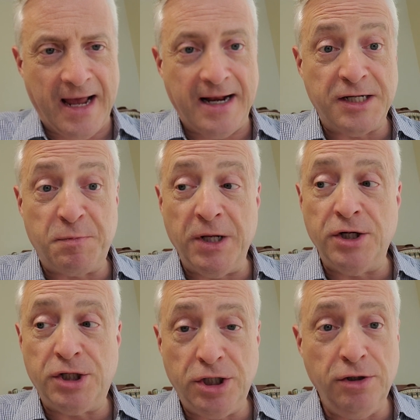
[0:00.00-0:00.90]
and it's
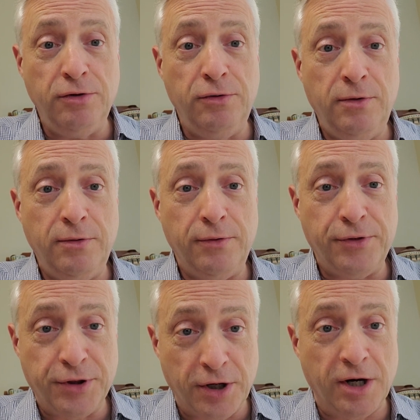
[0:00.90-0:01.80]
been
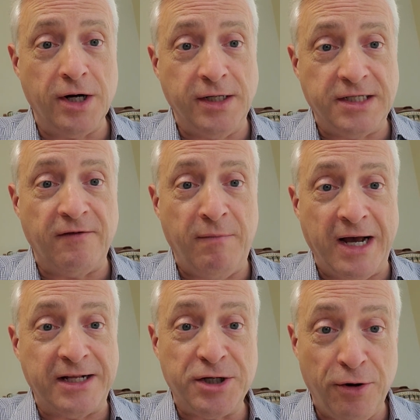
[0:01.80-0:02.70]
2/3 of
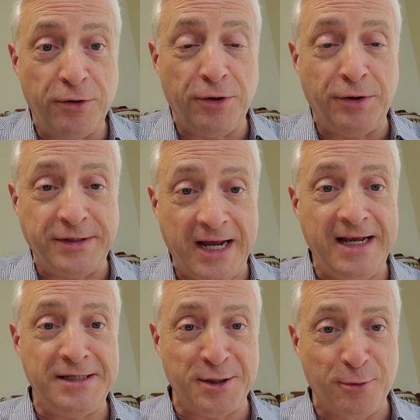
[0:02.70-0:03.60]
my total
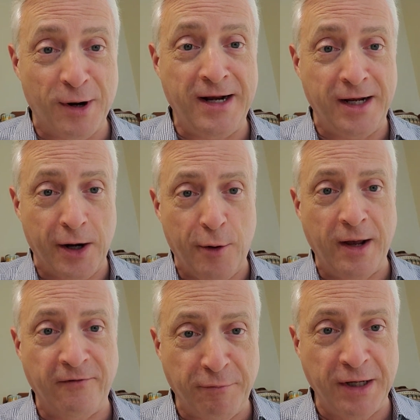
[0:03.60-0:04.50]
days in radio
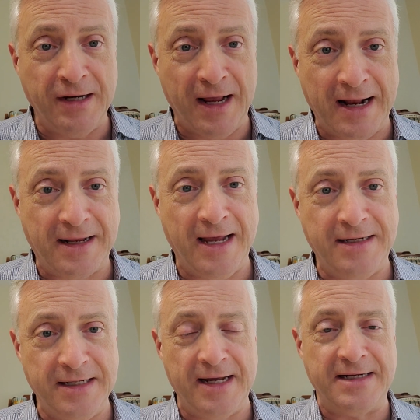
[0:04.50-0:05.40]
have been at
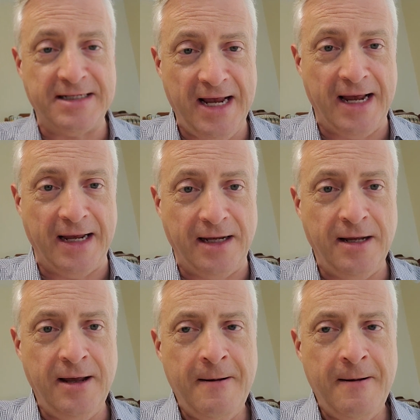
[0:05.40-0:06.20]
KTSA,